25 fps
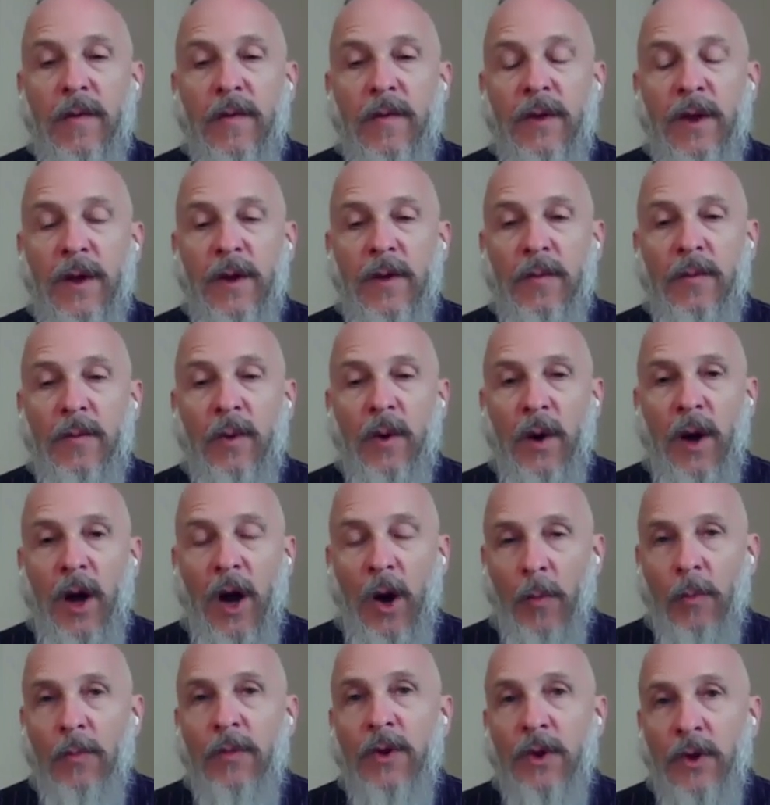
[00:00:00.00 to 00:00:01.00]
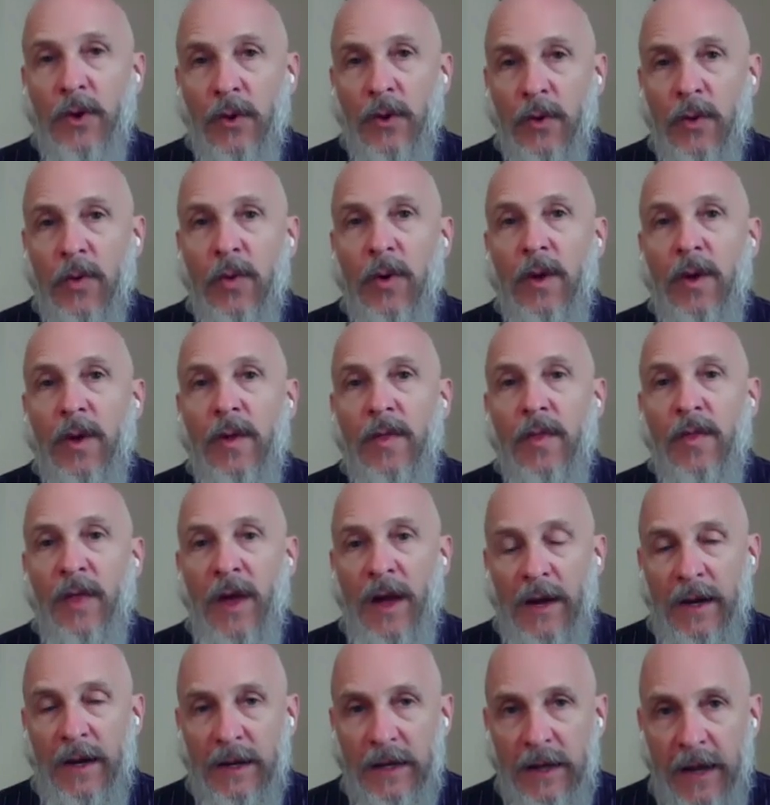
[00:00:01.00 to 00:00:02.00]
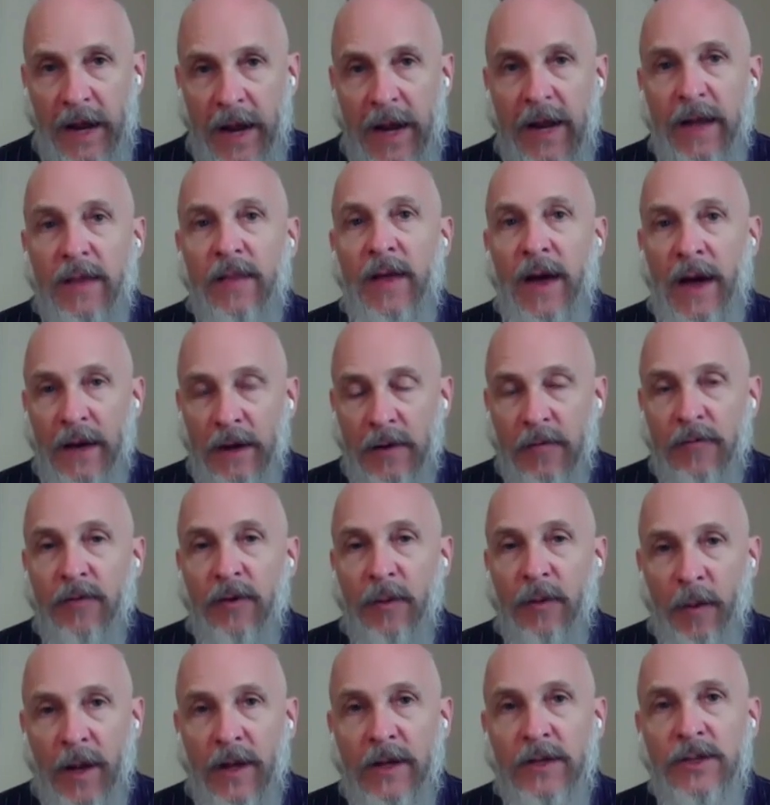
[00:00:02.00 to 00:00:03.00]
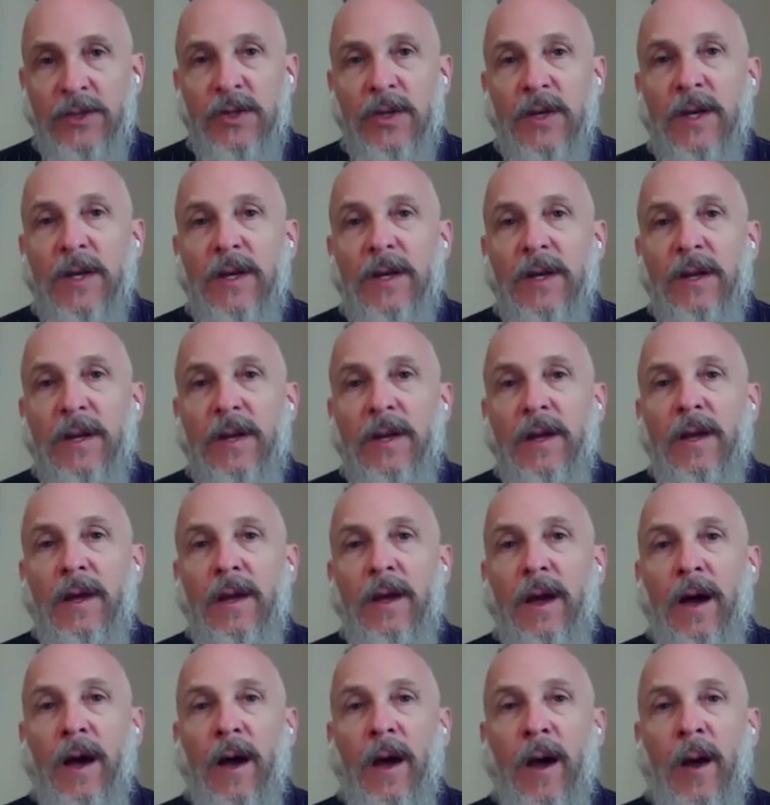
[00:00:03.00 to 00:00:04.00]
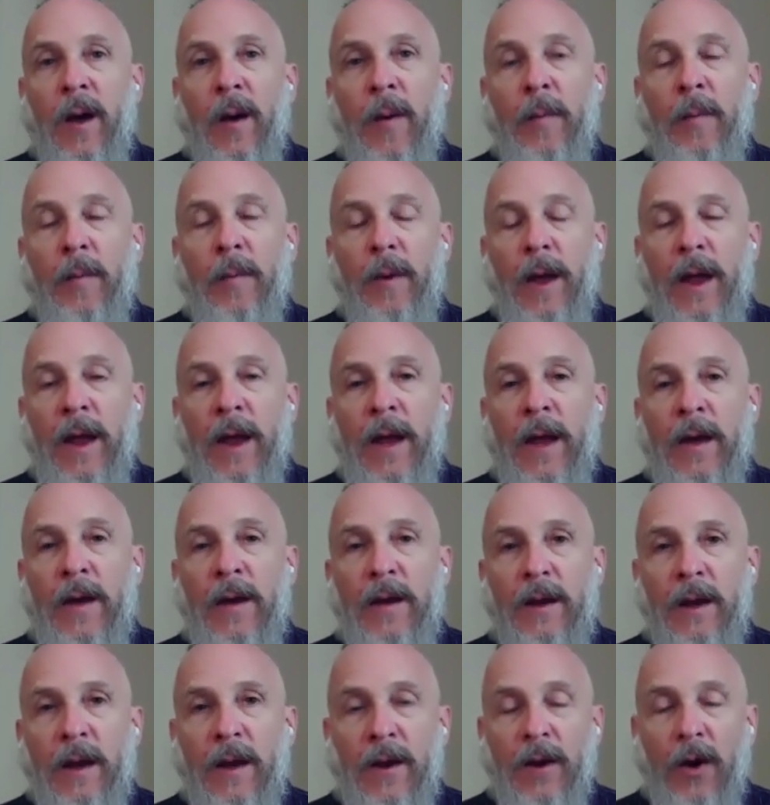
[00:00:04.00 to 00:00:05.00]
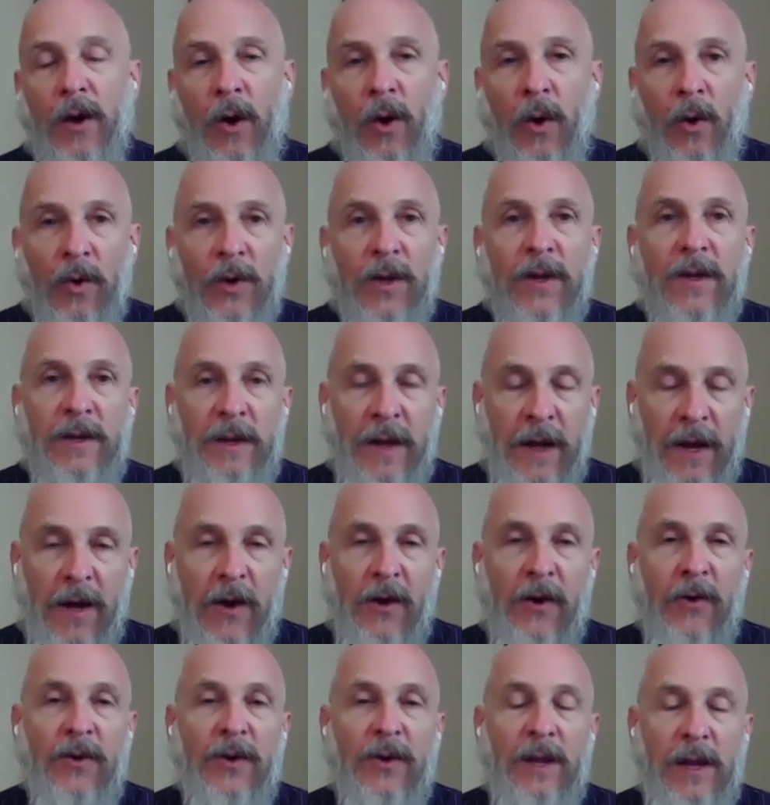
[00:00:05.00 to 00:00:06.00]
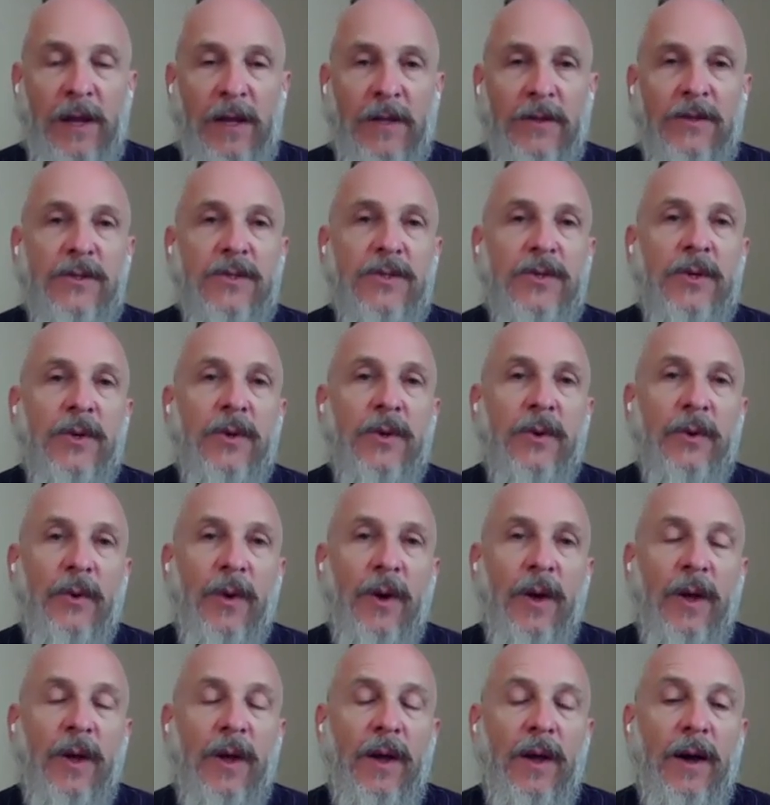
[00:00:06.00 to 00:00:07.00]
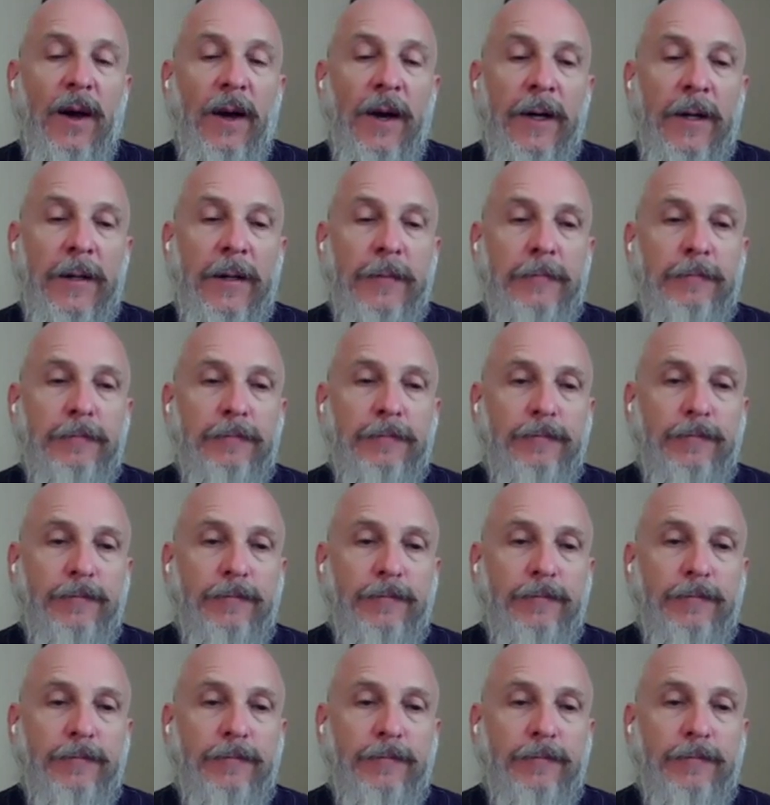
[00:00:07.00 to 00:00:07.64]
that will help you then take that information and hone it down into um,